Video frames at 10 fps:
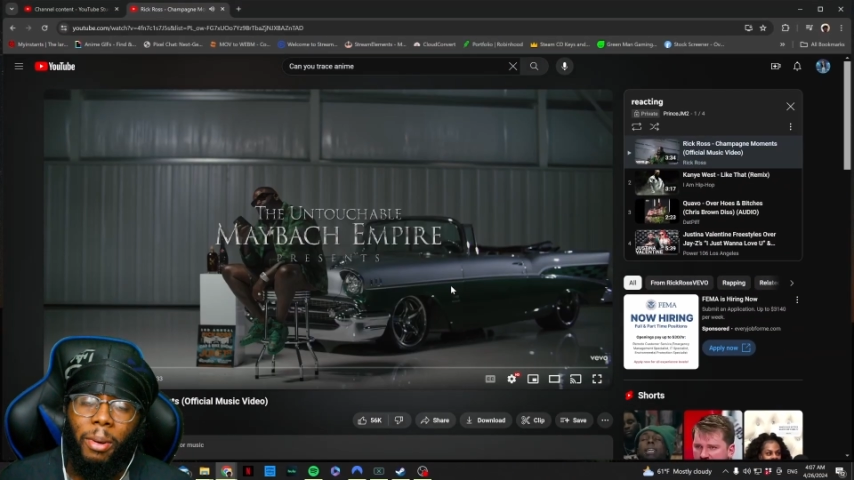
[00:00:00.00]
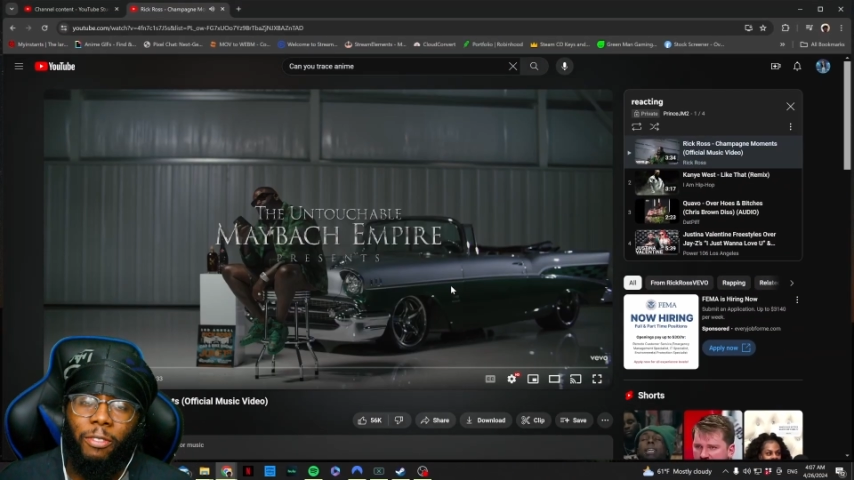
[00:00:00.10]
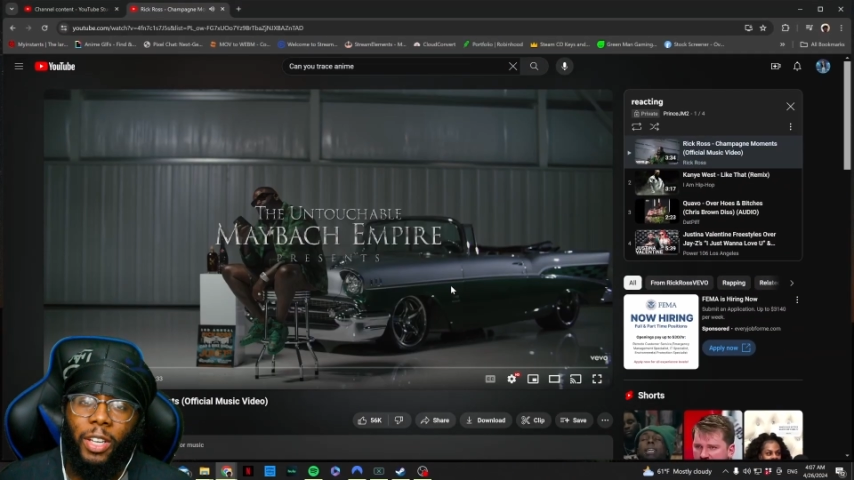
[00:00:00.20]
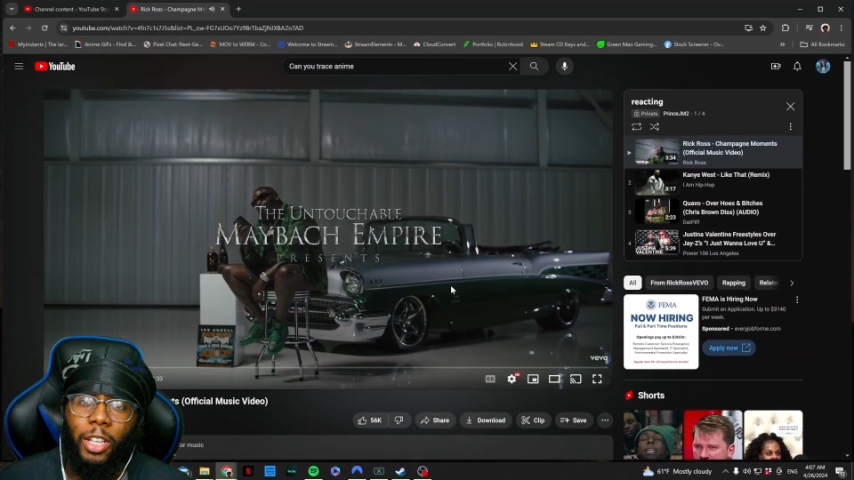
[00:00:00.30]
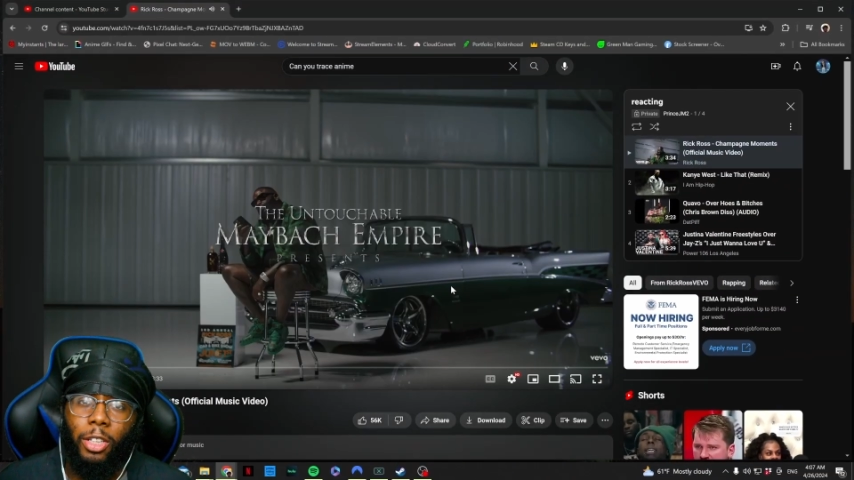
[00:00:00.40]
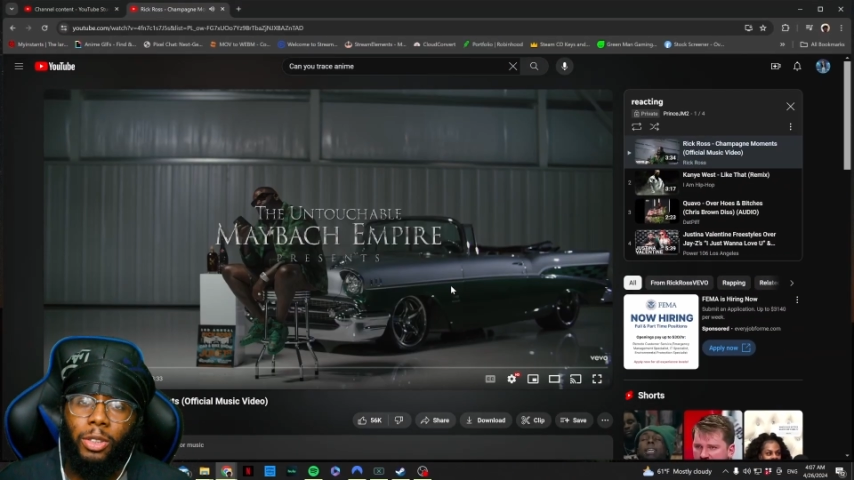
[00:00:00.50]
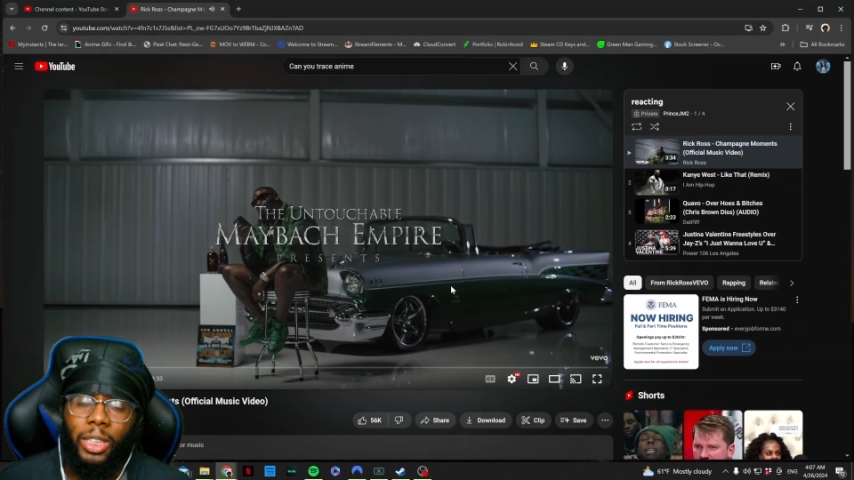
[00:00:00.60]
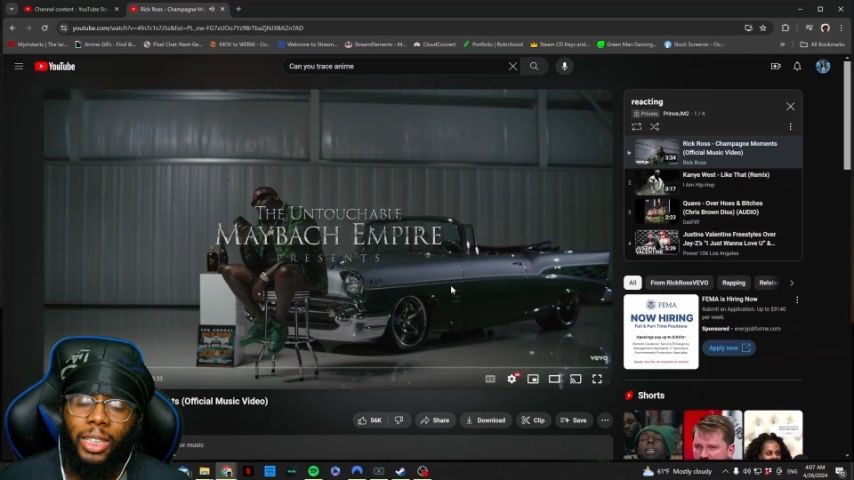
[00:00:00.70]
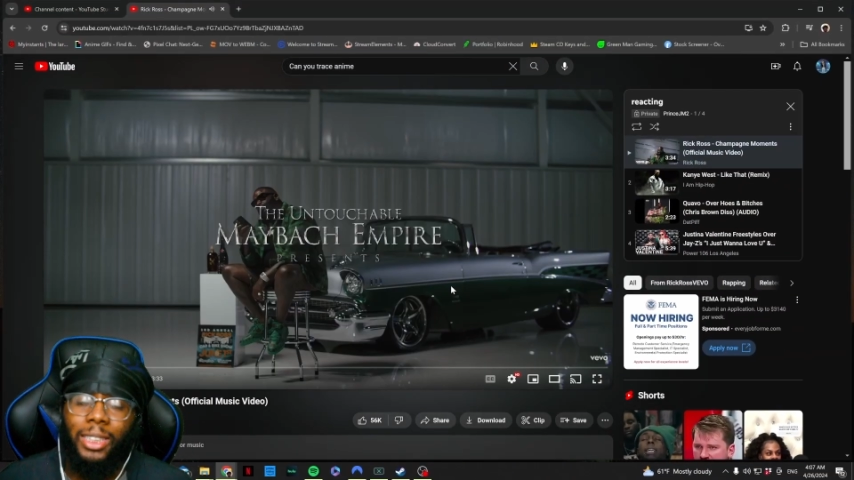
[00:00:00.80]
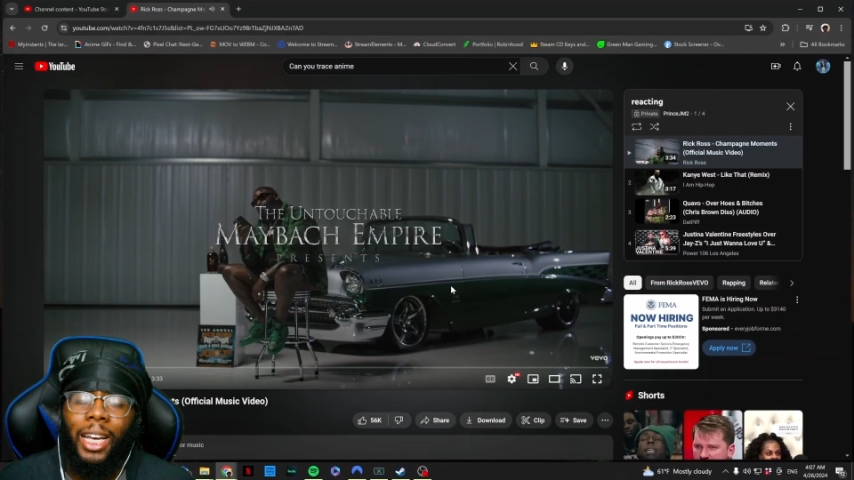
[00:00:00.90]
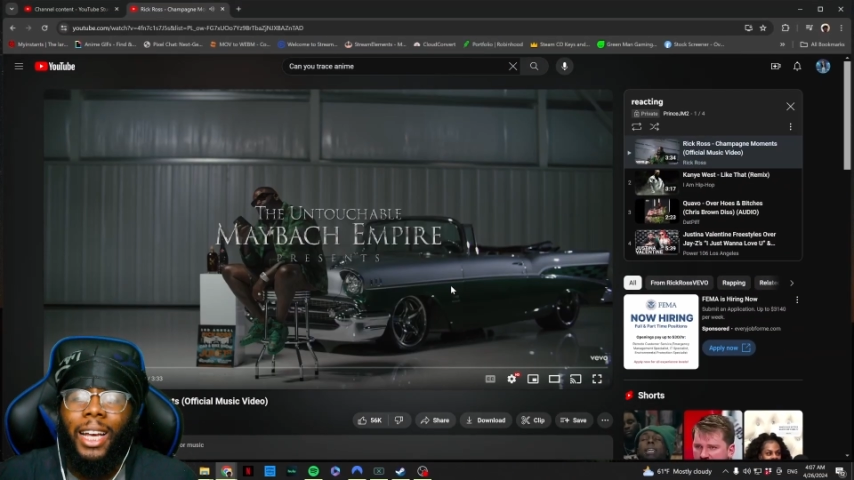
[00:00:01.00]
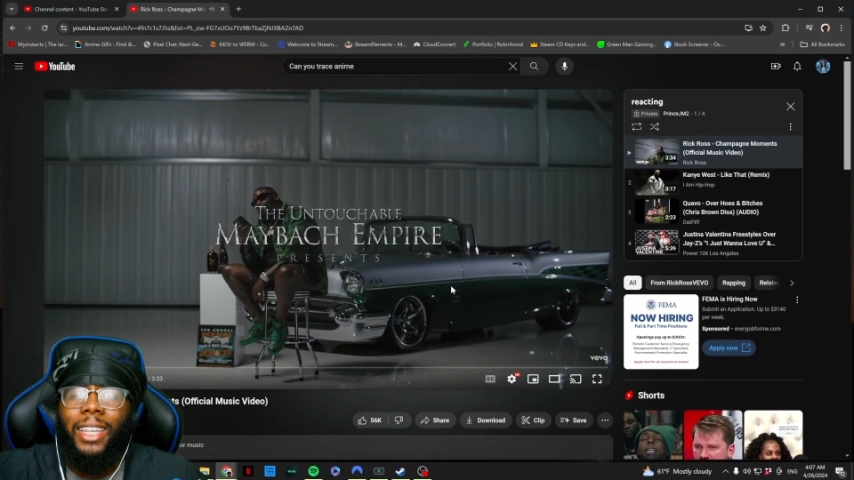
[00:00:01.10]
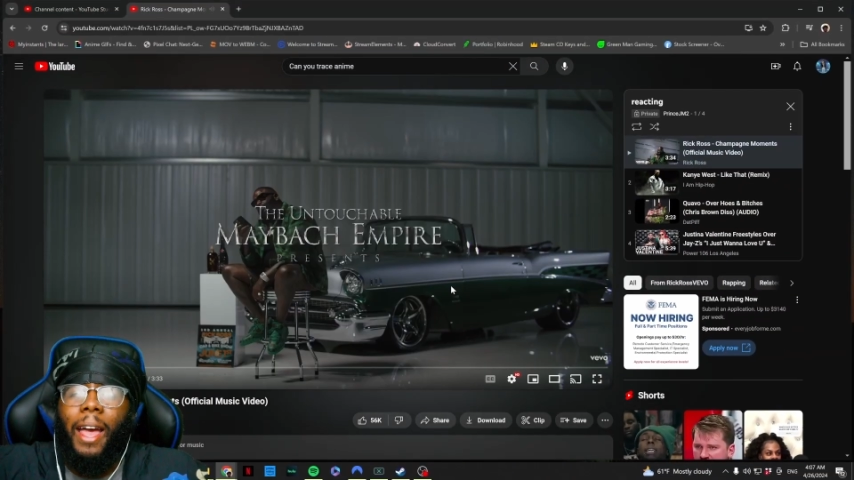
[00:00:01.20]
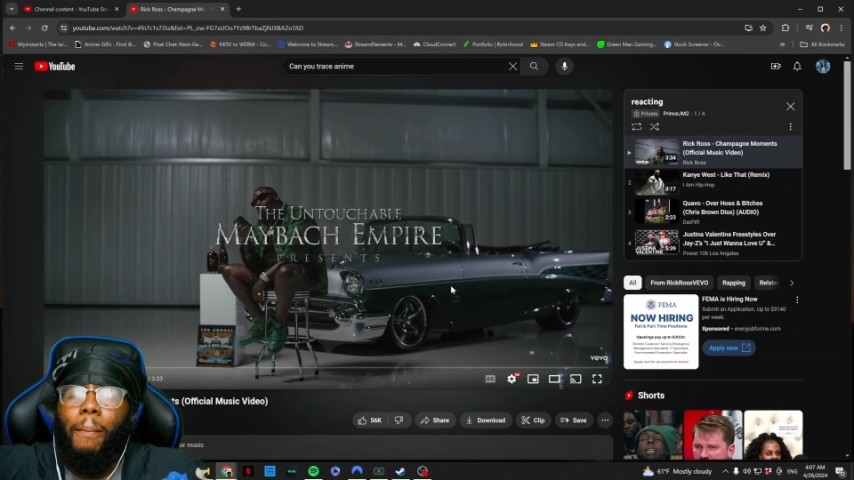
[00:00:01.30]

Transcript: my videos is that